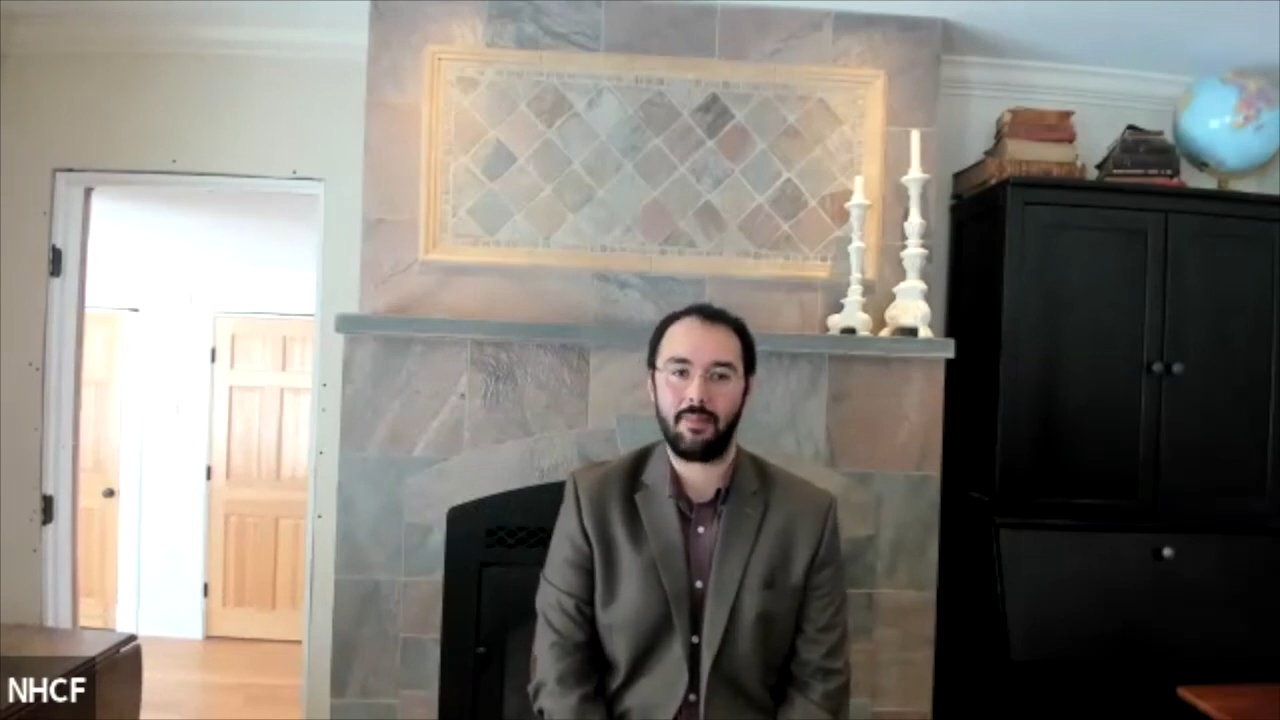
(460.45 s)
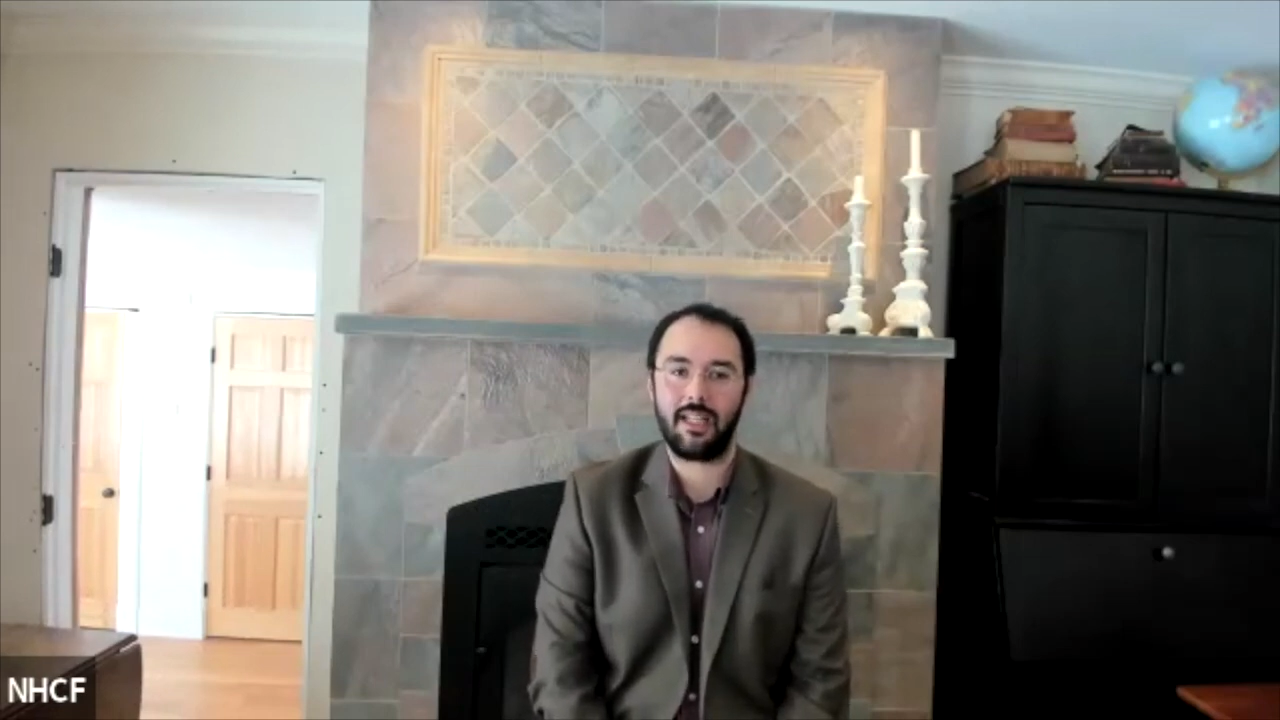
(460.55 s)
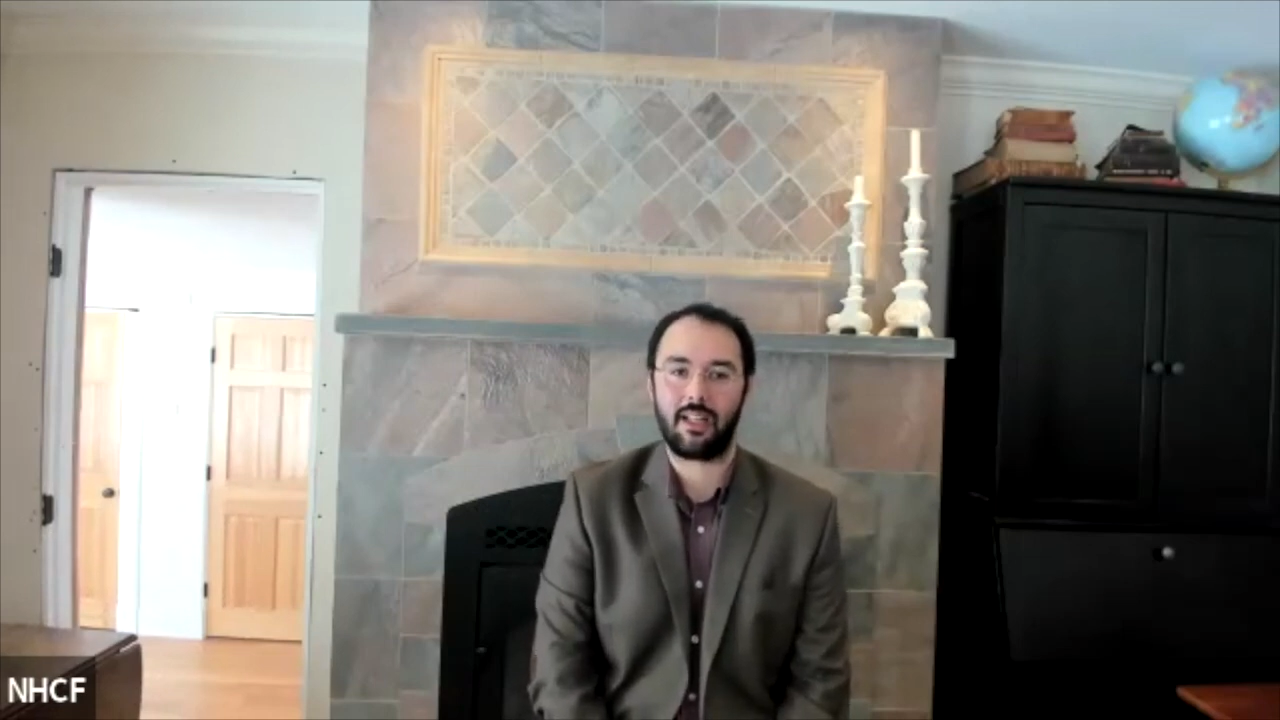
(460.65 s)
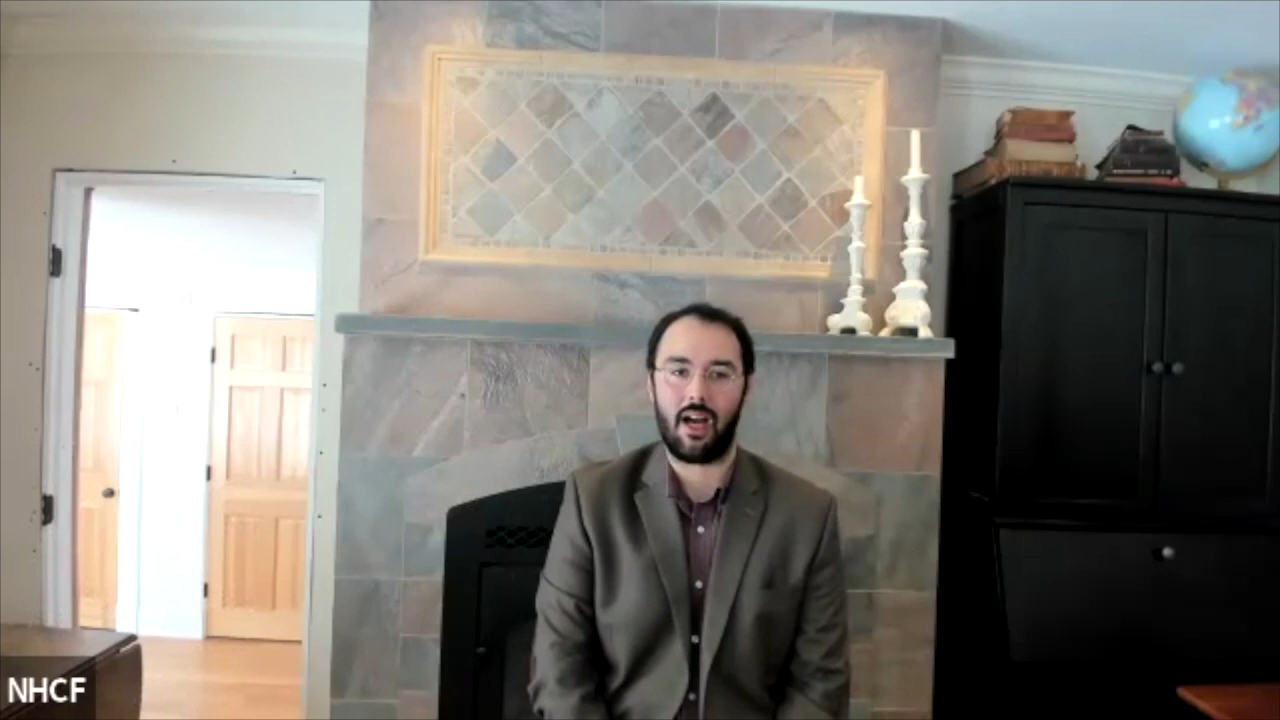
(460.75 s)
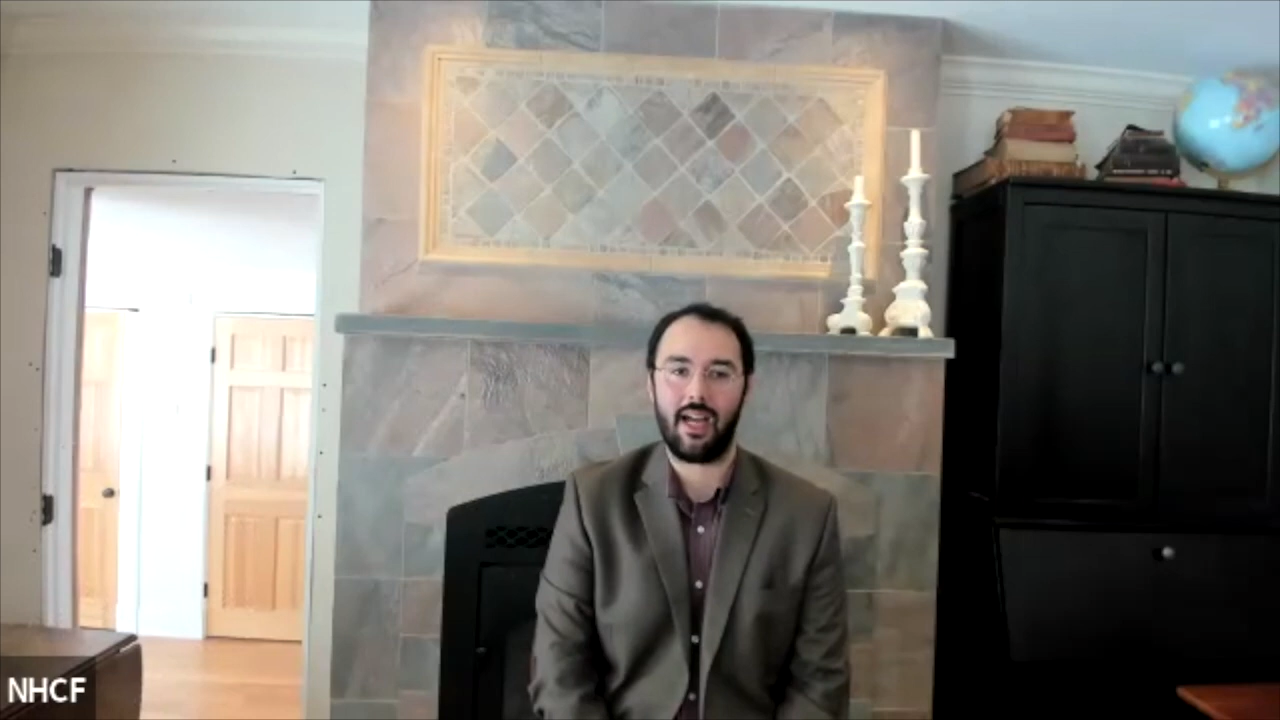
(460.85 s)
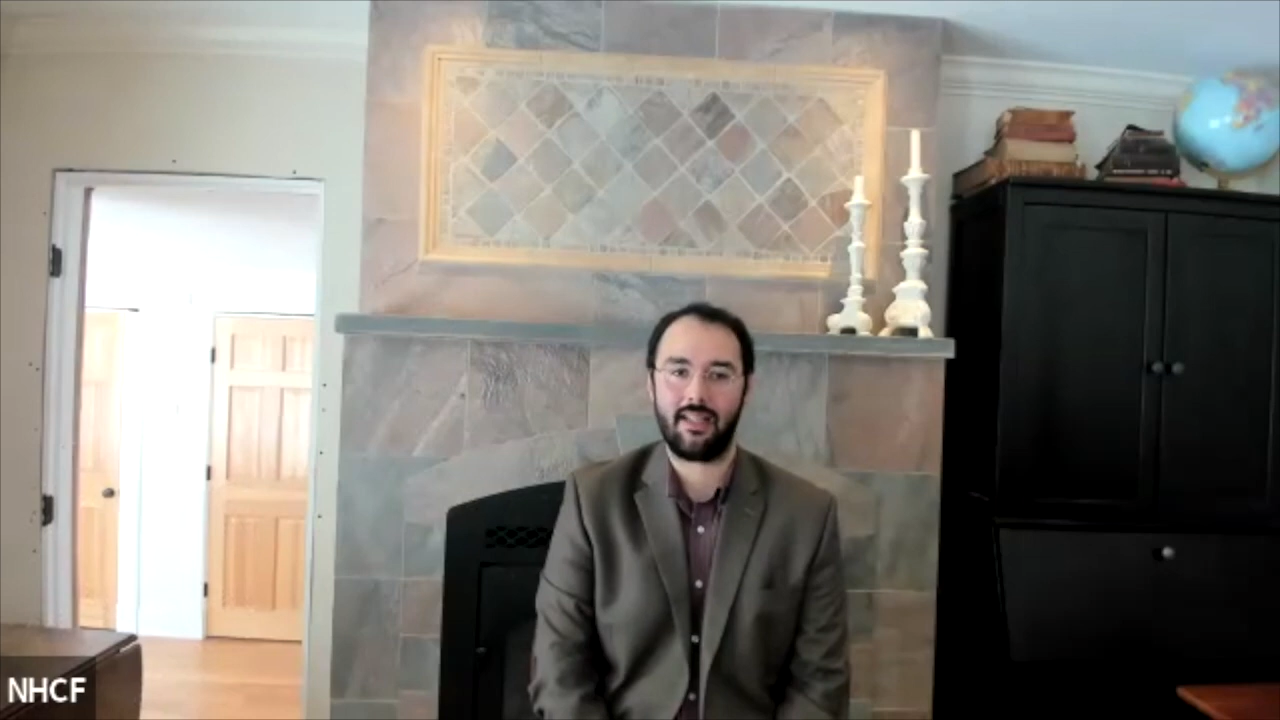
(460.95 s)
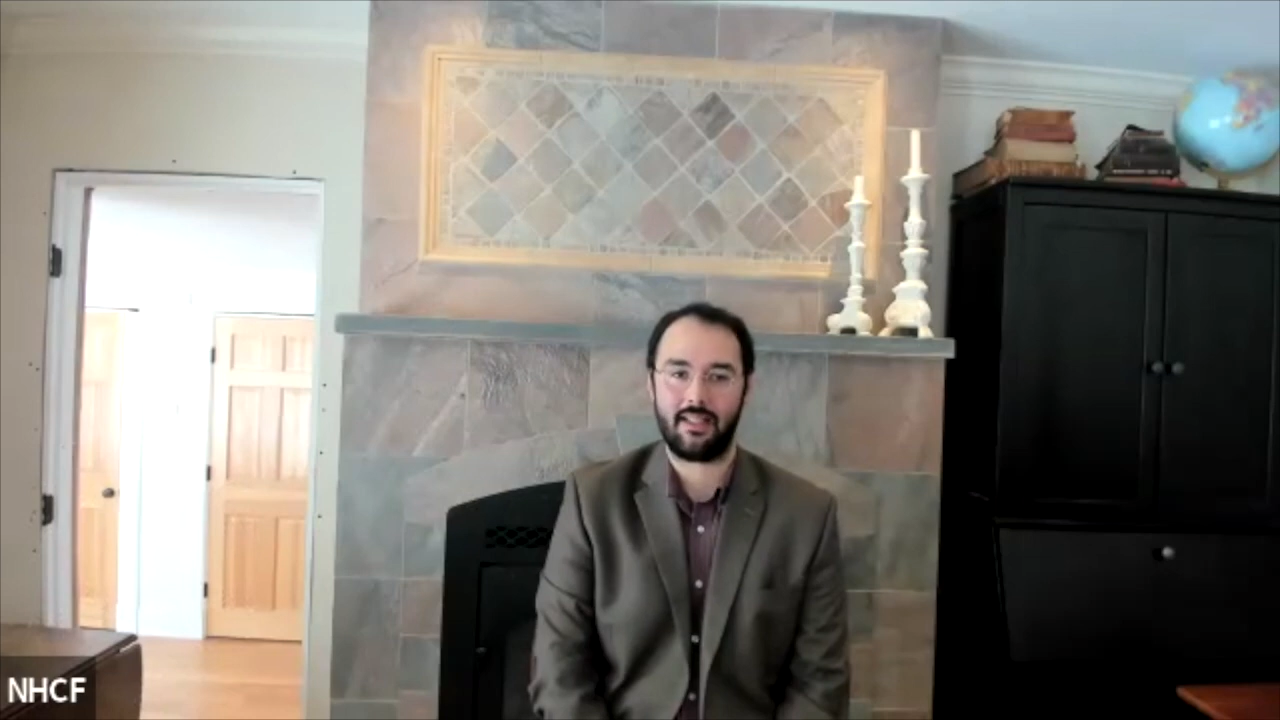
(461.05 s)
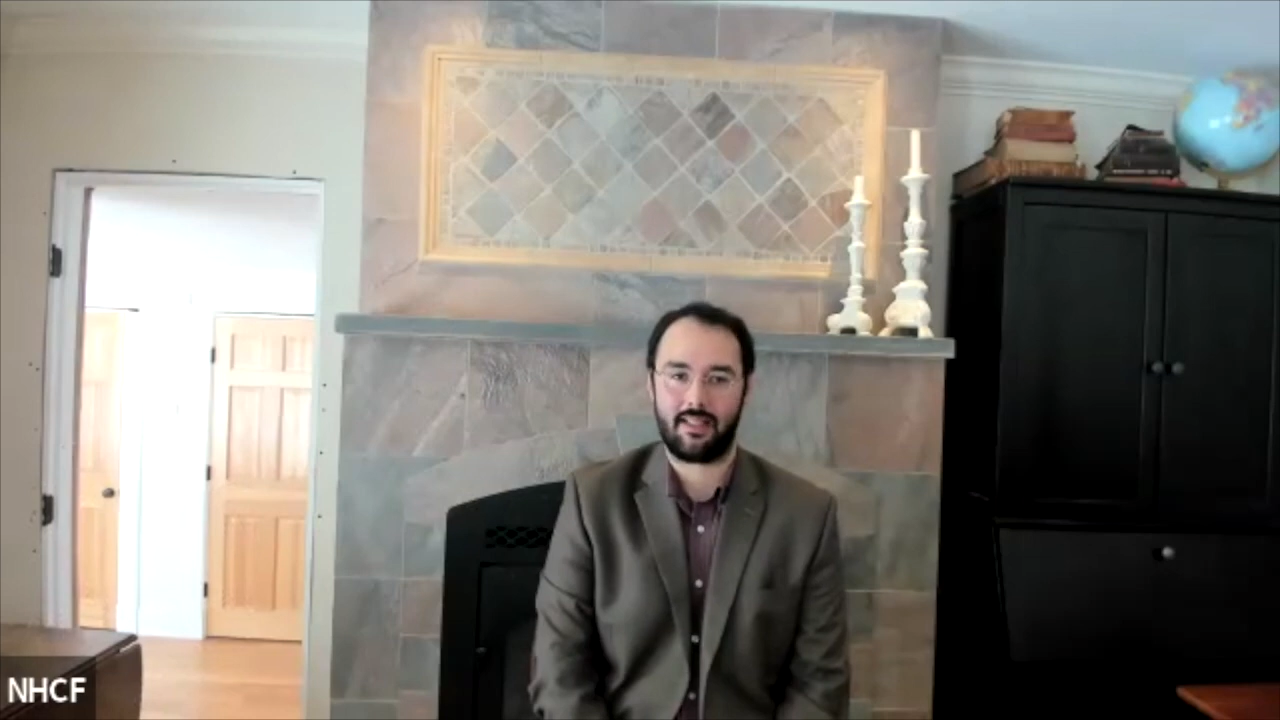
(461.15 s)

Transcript: inclined